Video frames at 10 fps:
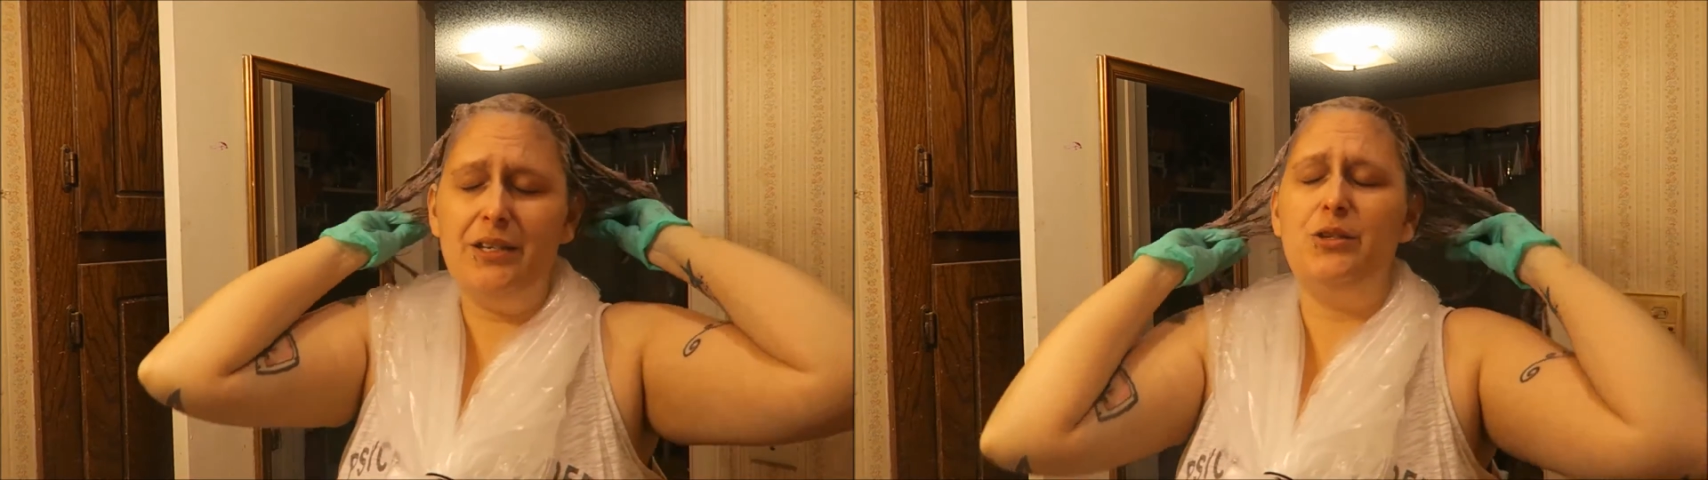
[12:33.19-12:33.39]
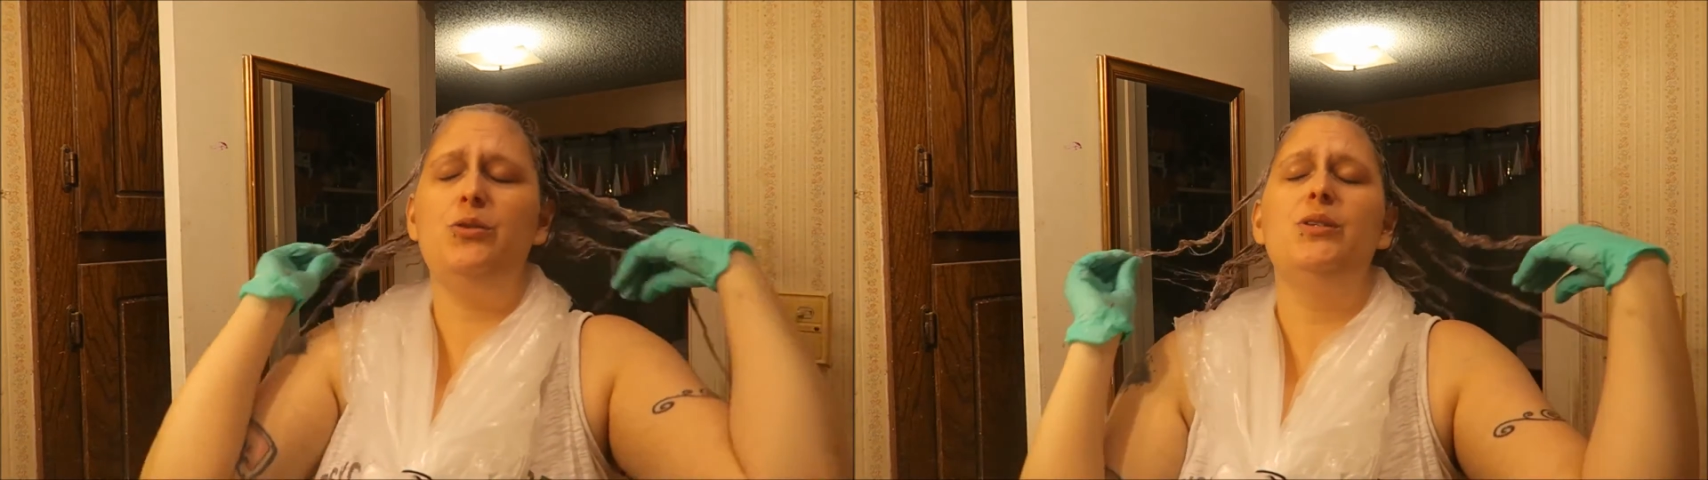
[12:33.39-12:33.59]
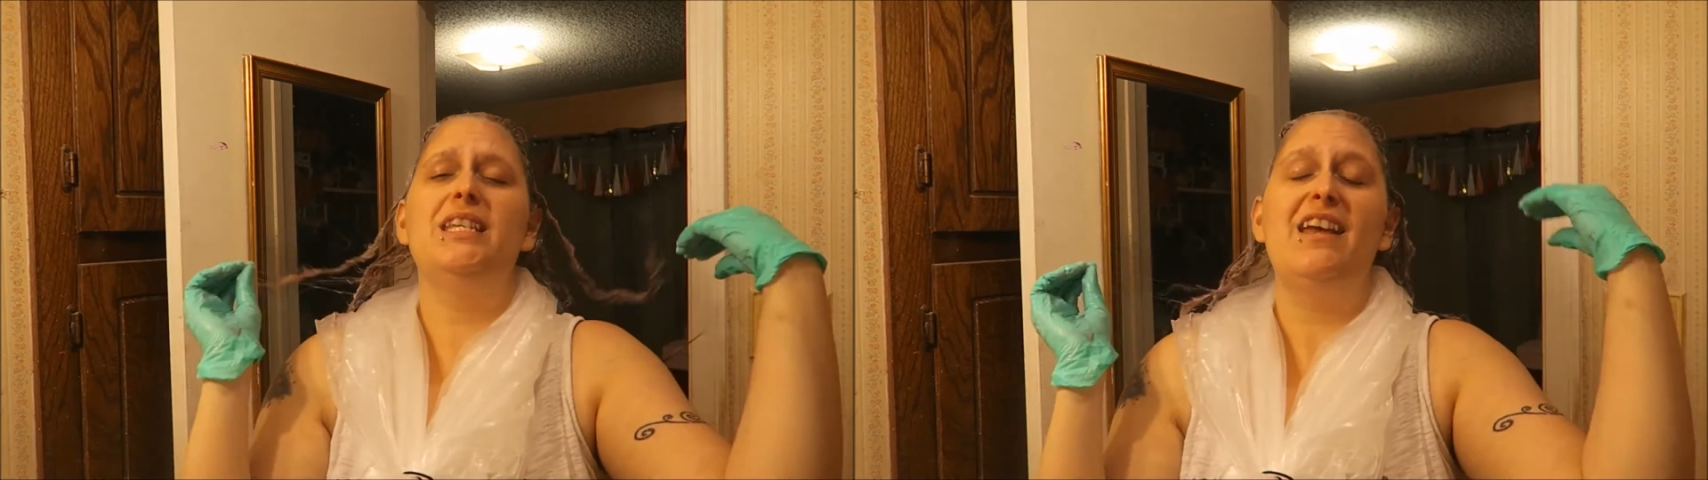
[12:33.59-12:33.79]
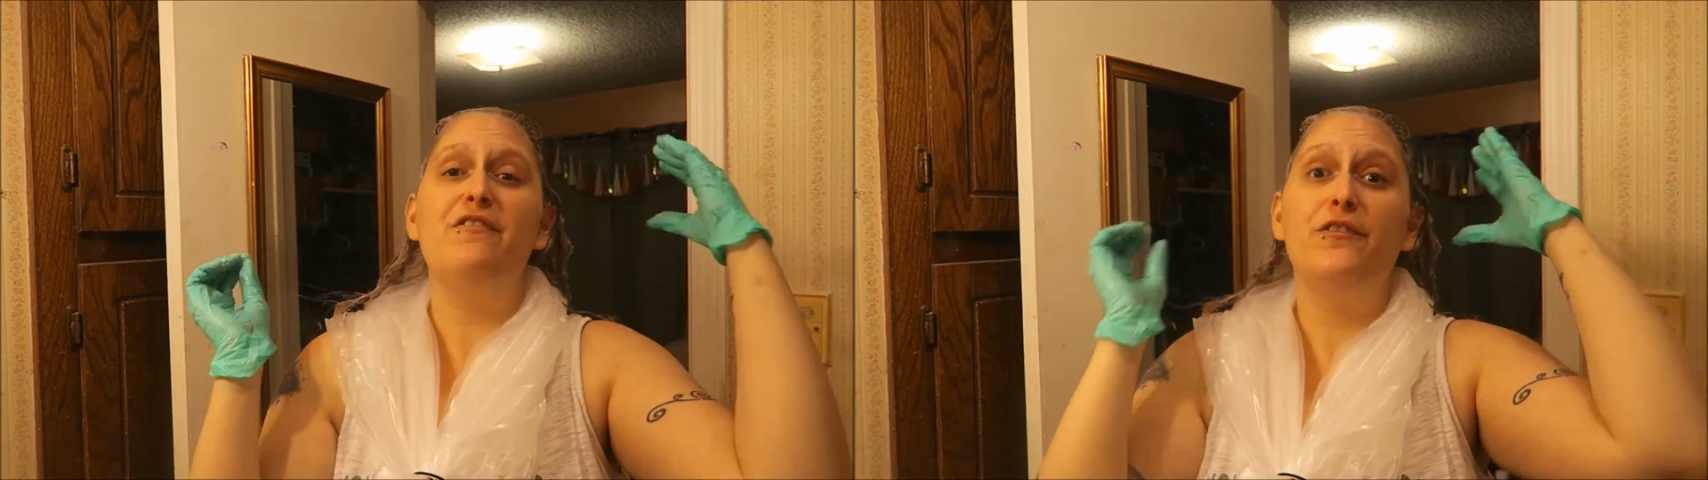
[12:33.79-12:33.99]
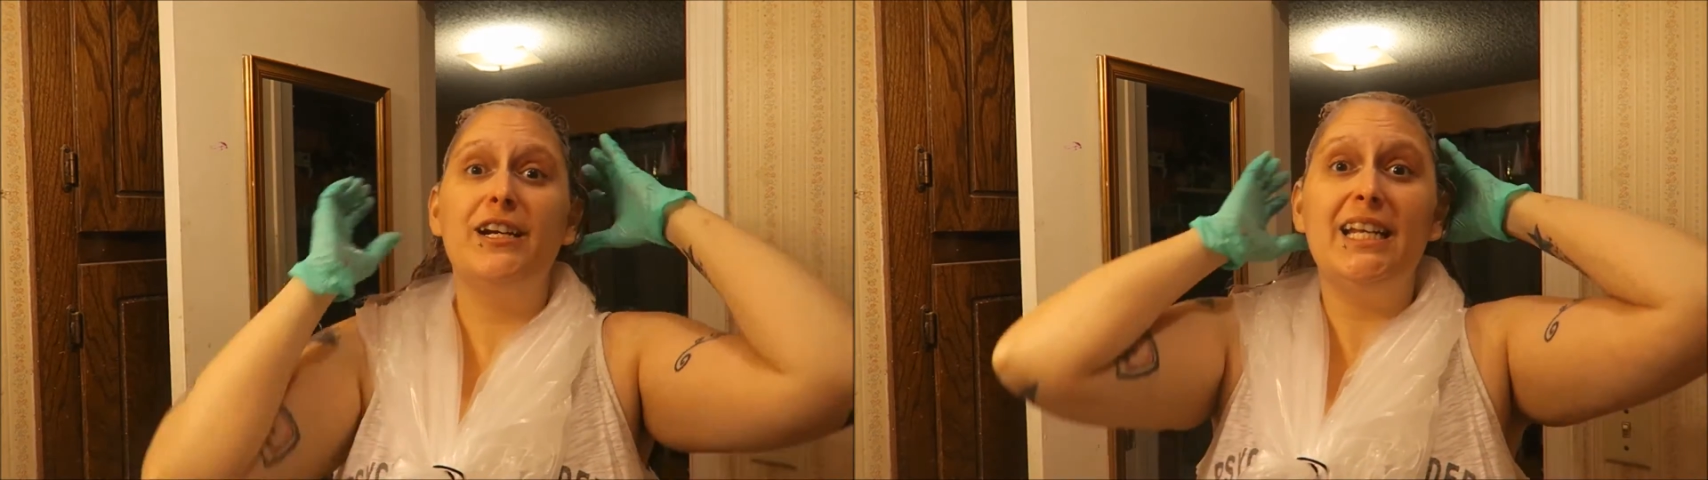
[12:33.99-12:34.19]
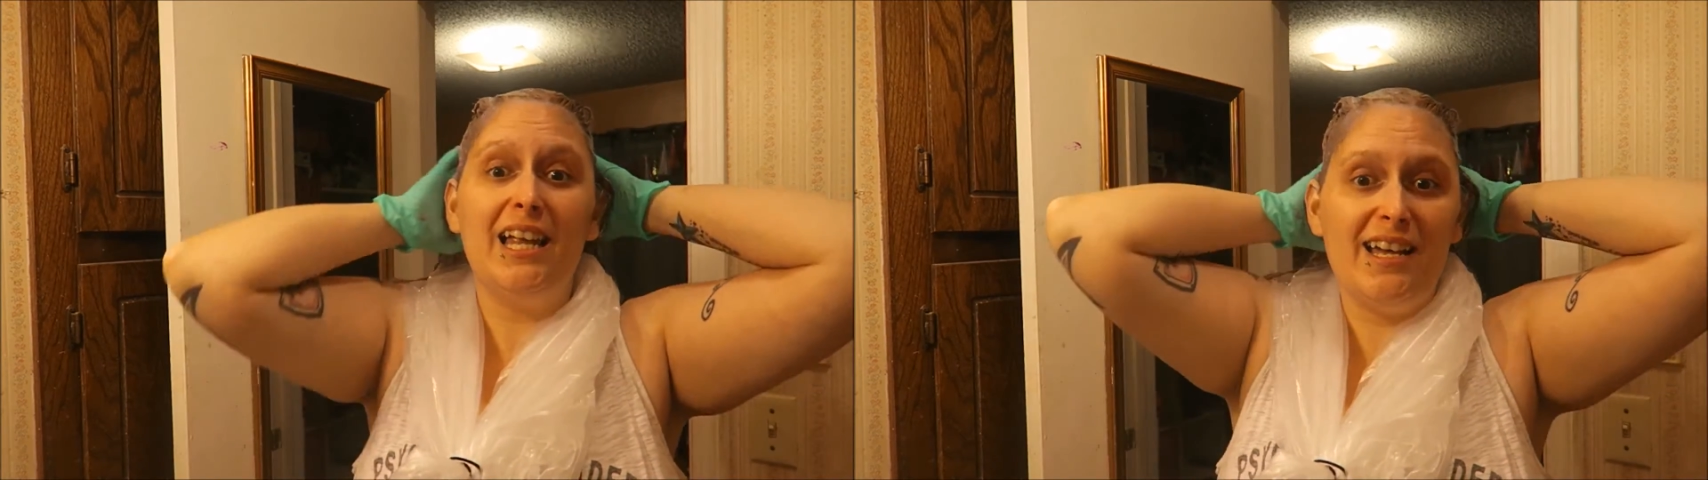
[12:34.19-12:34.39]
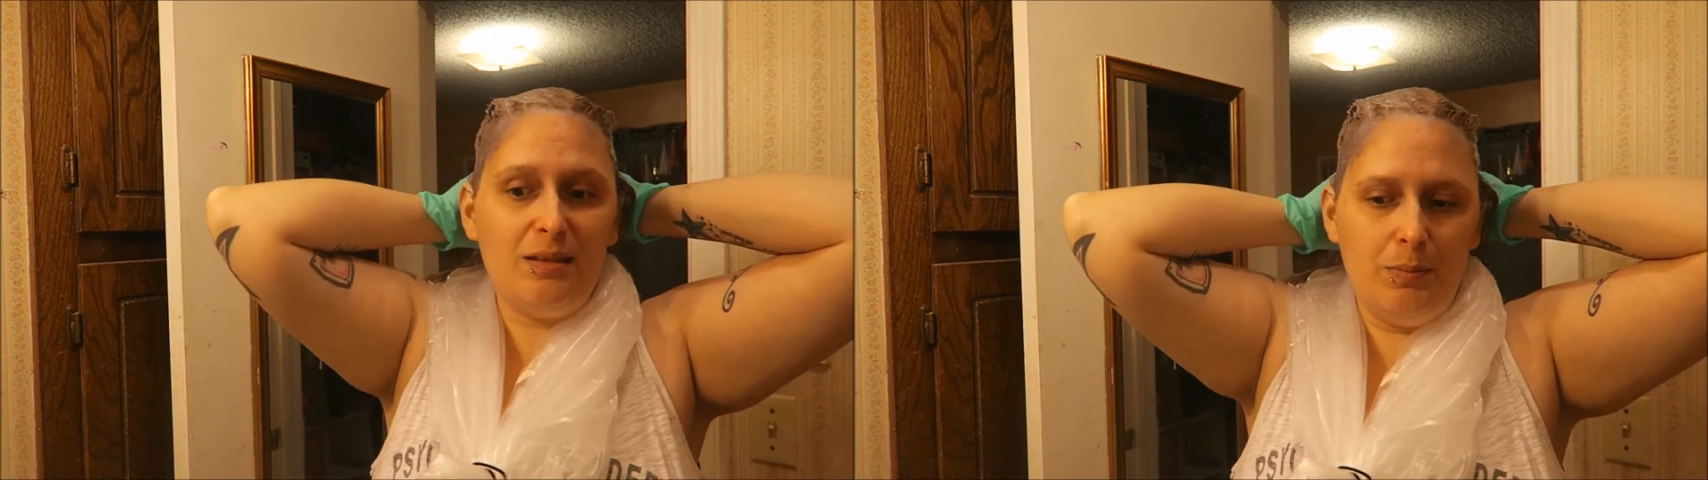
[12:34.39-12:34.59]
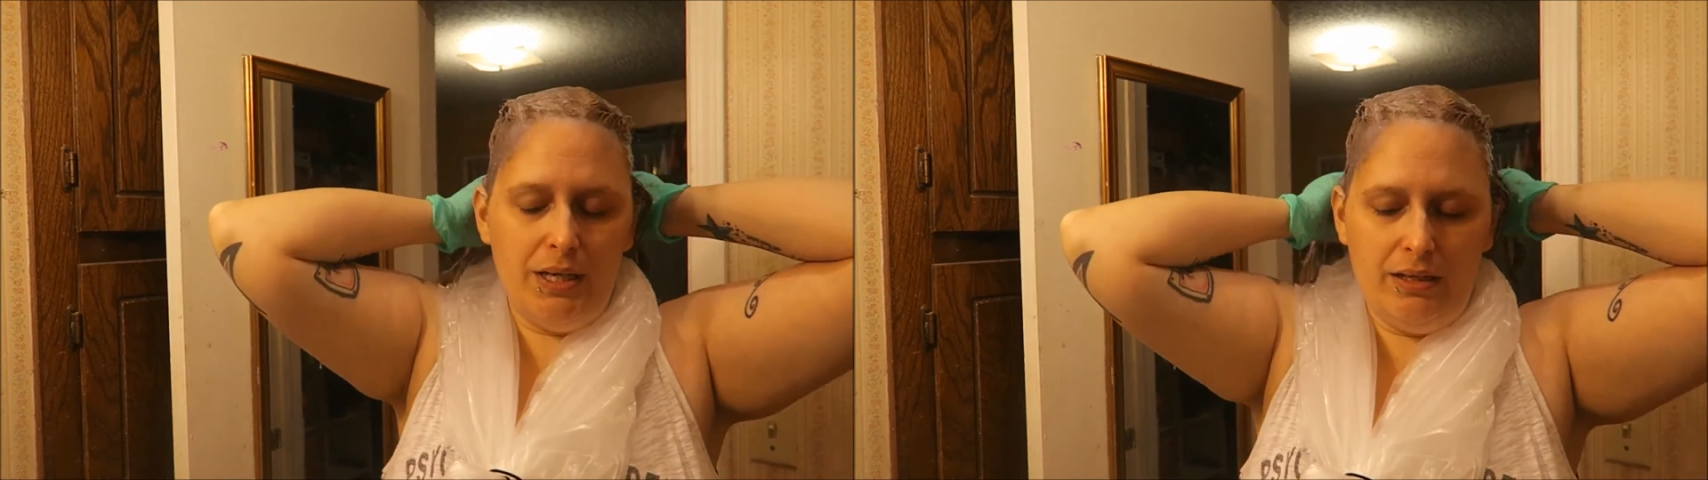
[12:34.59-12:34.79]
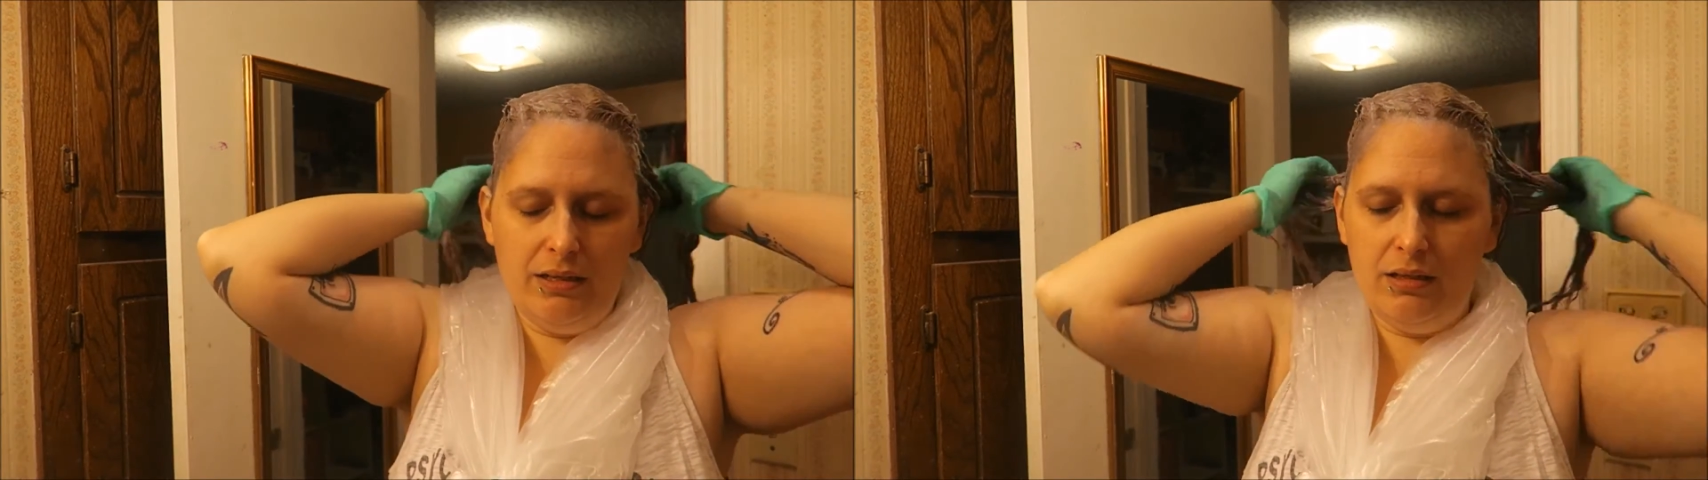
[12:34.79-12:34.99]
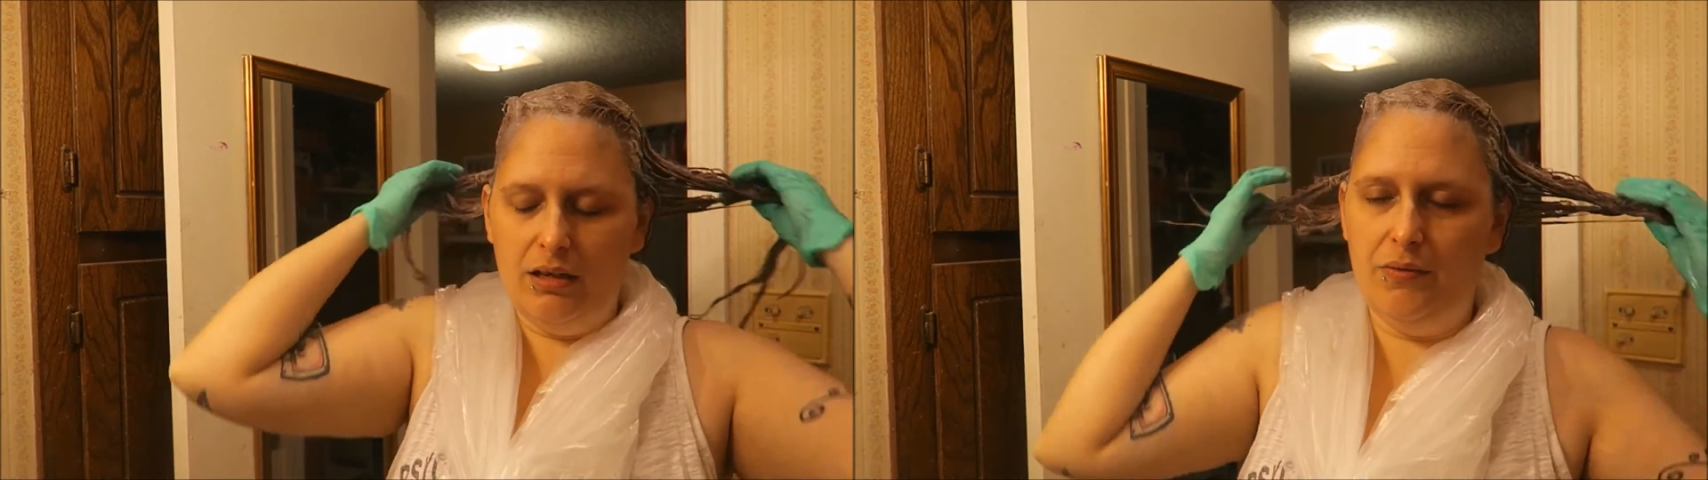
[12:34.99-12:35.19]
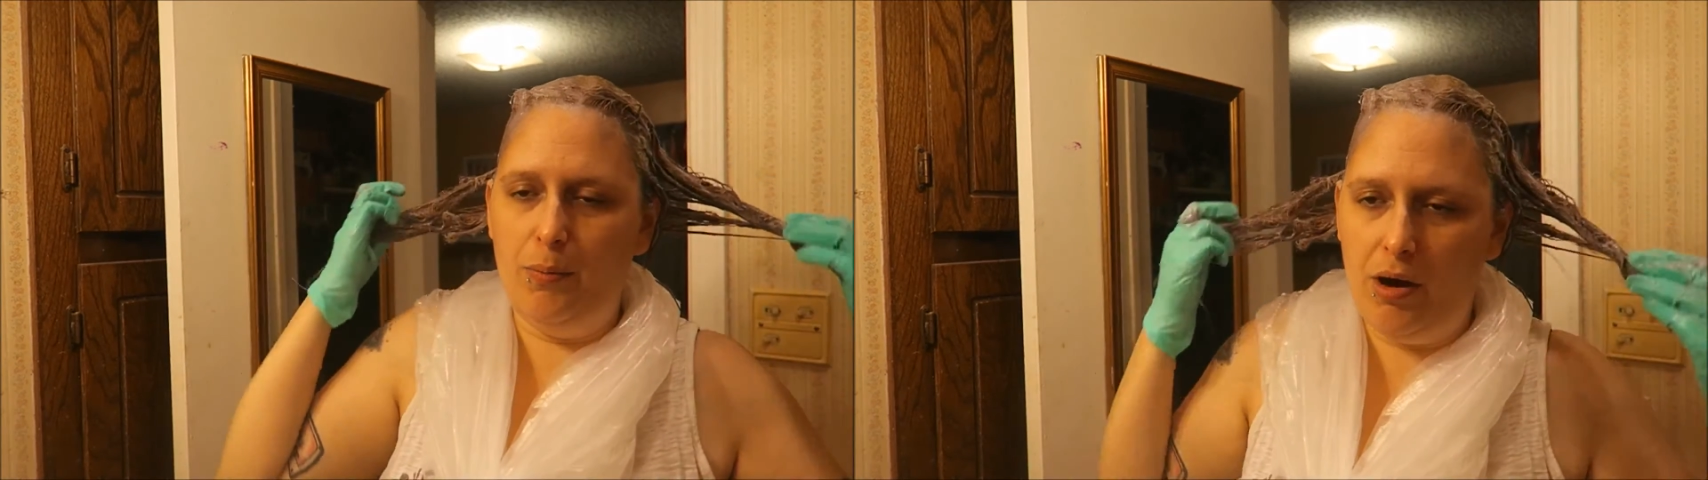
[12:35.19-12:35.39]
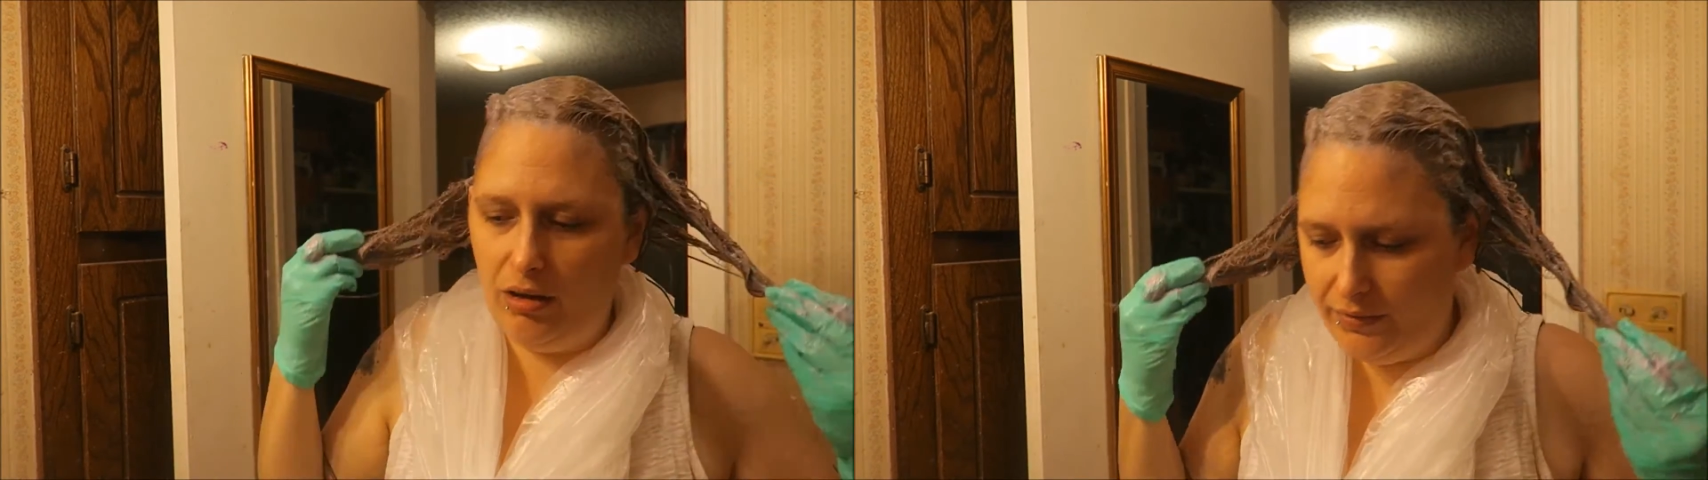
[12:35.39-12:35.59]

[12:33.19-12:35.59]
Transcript: Used every last bit of the bottle